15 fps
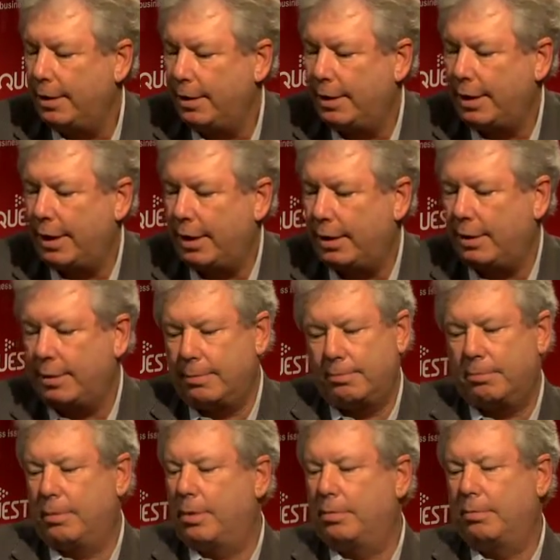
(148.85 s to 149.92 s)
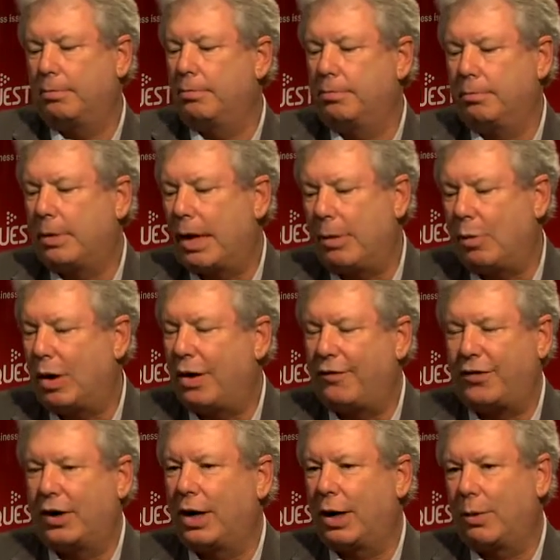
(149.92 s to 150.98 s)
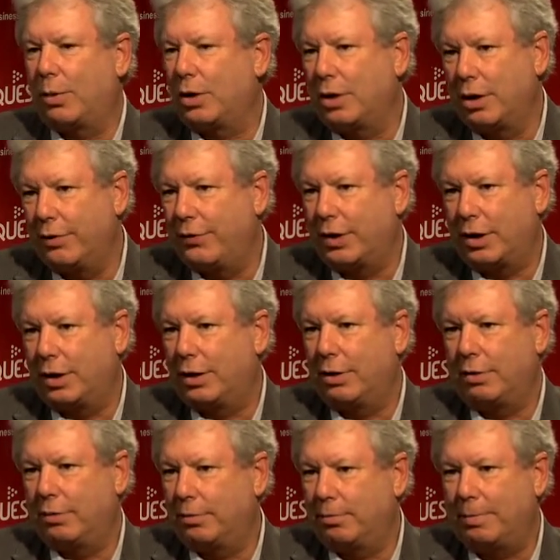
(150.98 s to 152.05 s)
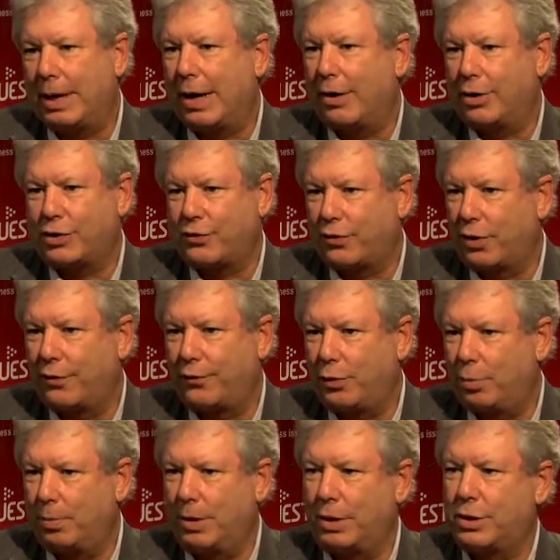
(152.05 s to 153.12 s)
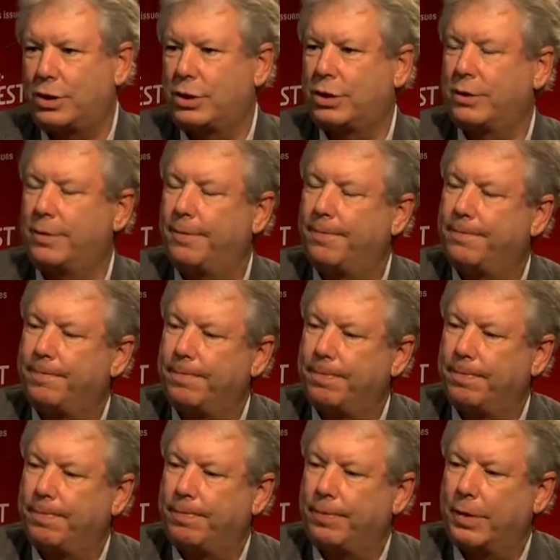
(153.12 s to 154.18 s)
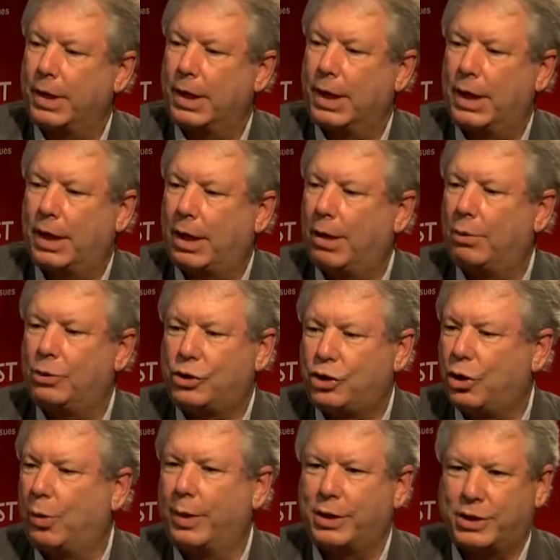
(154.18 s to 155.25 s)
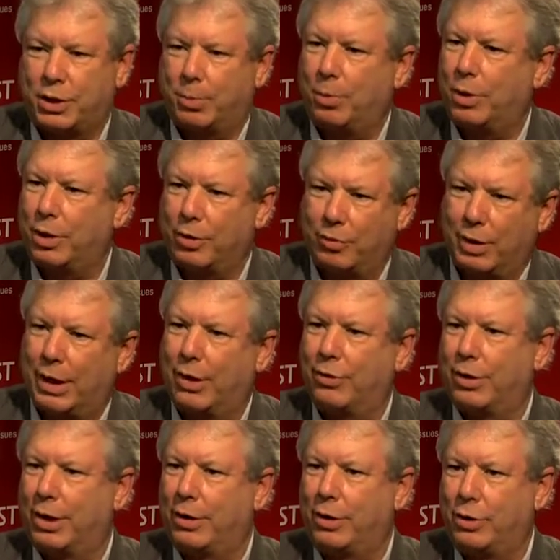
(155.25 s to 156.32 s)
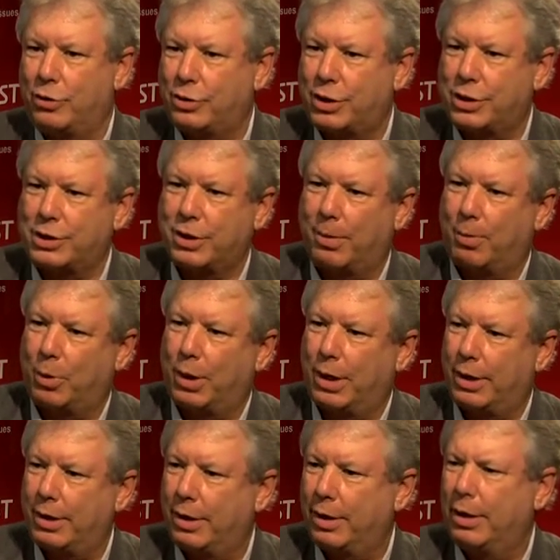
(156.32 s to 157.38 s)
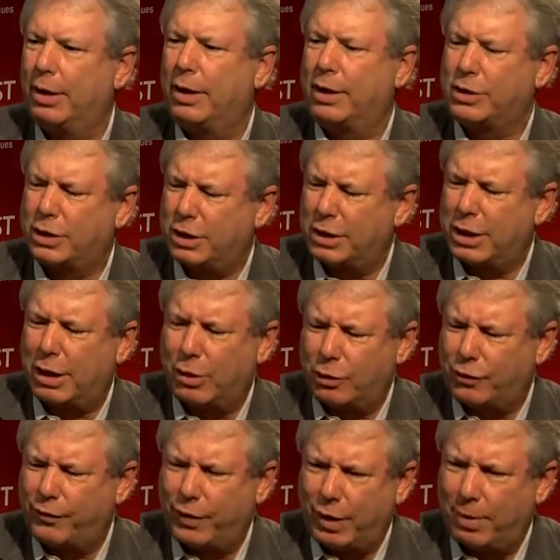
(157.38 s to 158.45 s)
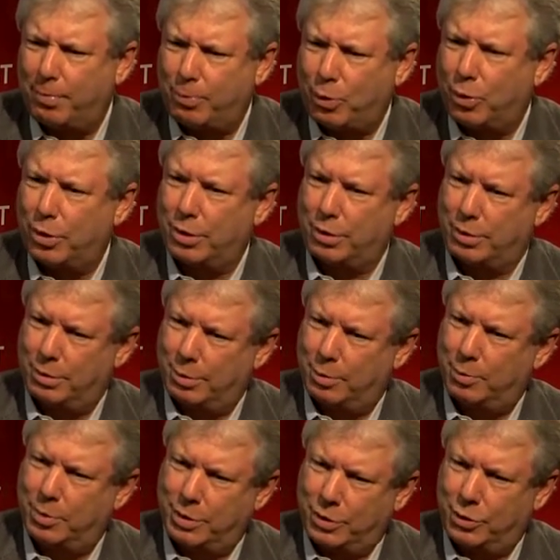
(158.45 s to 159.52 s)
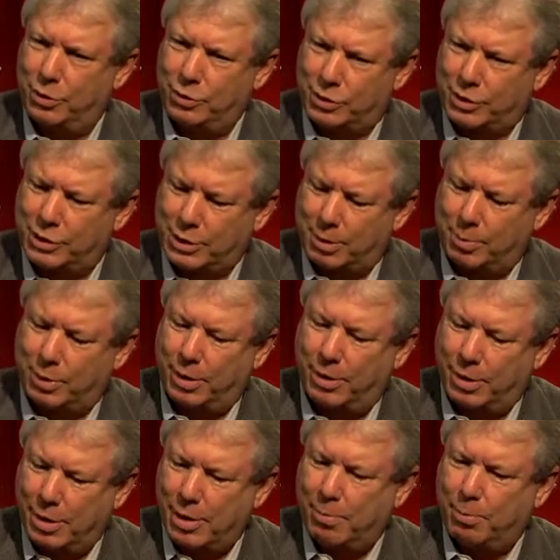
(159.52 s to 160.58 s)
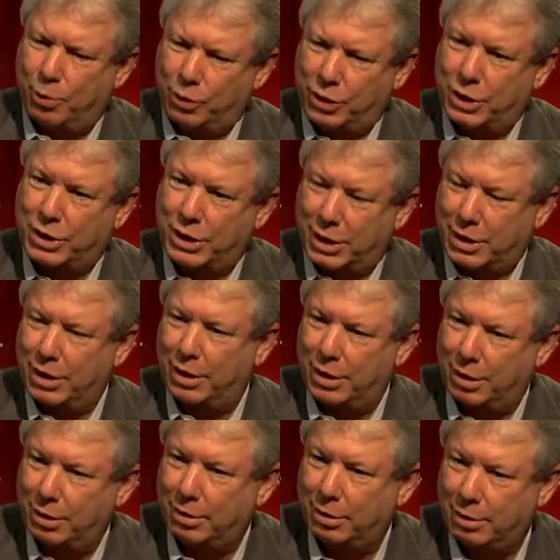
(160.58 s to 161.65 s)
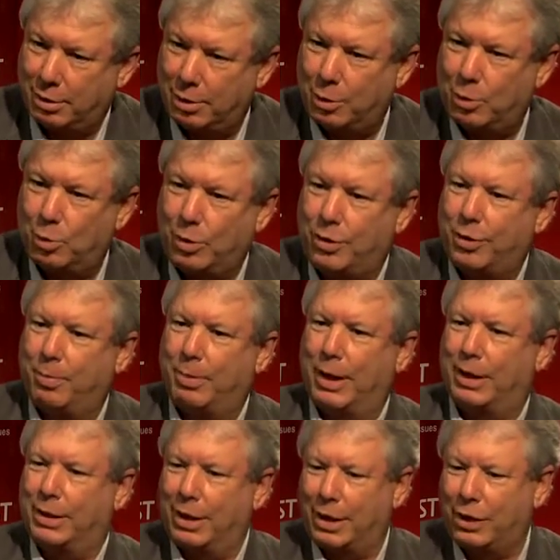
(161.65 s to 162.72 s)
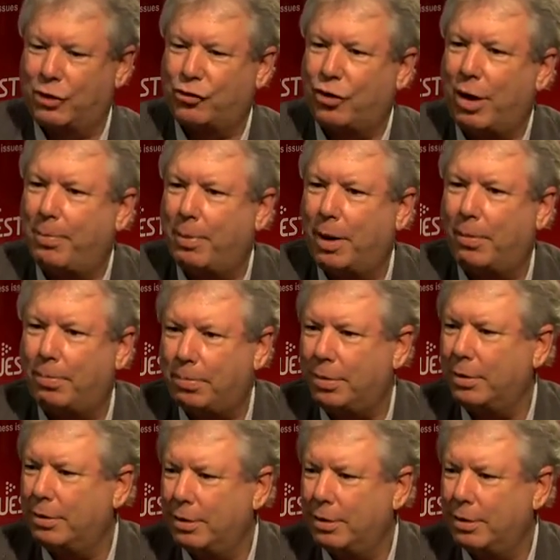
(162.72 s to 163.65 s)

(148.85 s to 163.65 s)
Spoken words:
Then my wife and I were living in Paris for a few months. And I was showing someone around how to use the subway. I said, now it's very important when you use the subway, put the ticket in with the magnetic stripe up.